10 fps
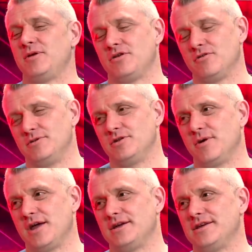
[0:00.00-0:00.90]
Could be the
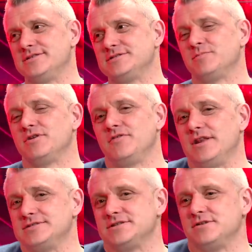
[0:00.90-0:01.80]
way it is. But if you
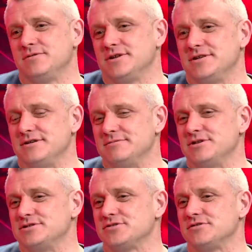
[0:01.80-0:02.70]
listen to it with
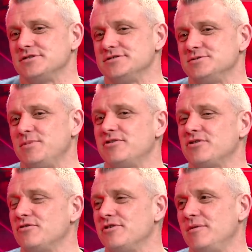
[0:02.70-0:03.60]
a certain
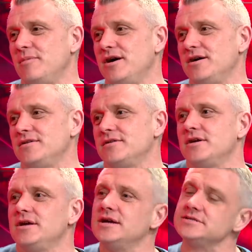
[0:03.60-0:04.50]
conspiratorial mind,
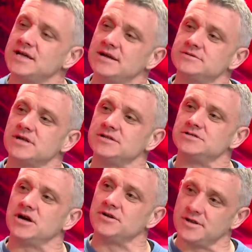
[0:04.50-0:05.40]
it sounds like
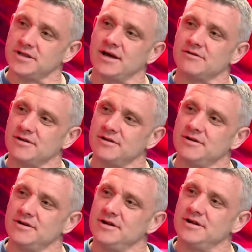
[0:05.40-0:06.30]
Jonathan Dowdall
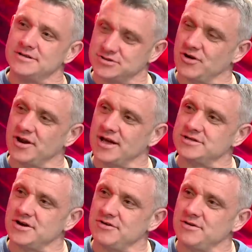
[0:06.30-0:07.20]
is trying to get
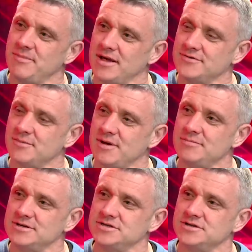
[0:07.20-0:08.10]
Gerry to make some
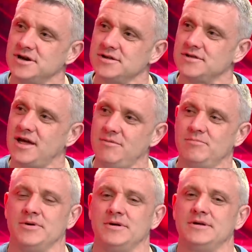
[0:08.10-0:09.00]
admission on tape.
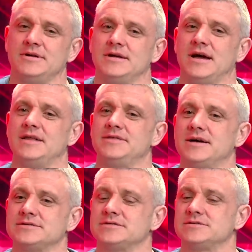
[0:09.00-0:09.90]
And
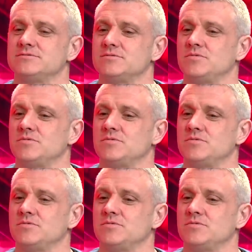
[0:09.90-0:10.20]
that's